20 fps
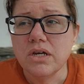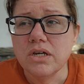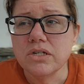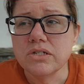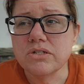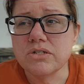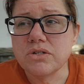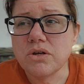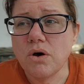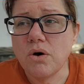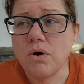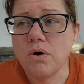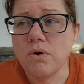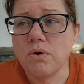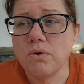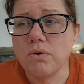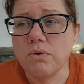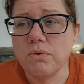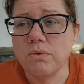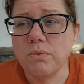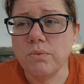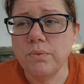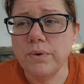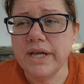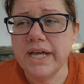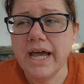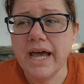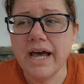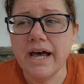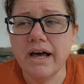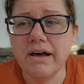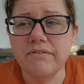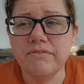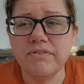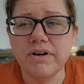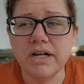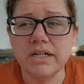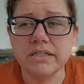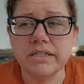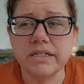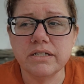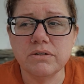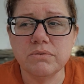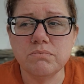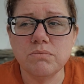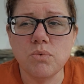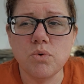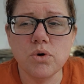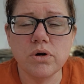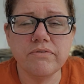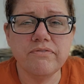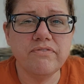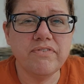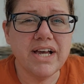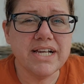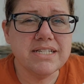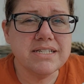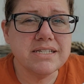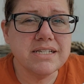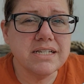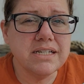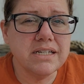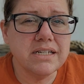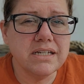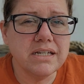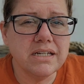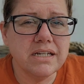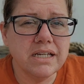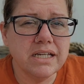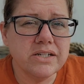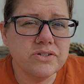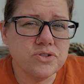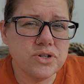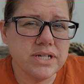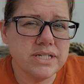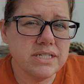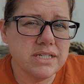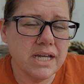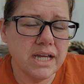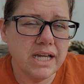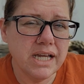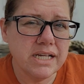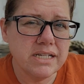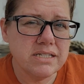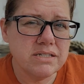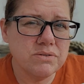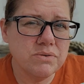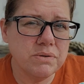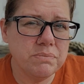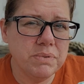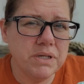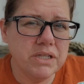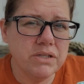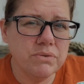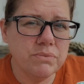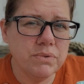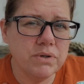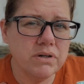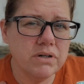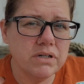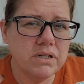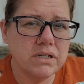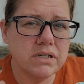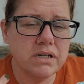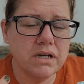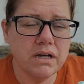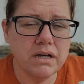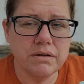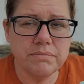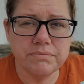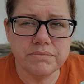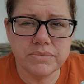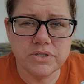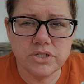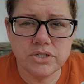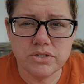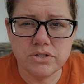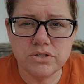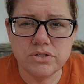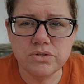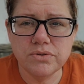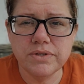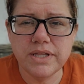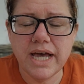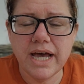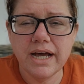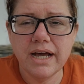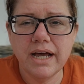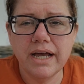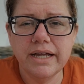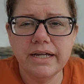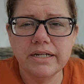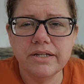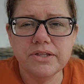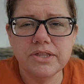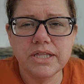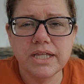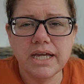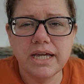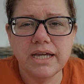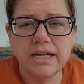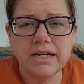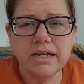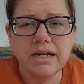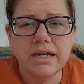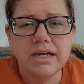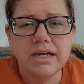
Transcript: So we have a little more vested interest, I guess would be the word, to do that kind of thing.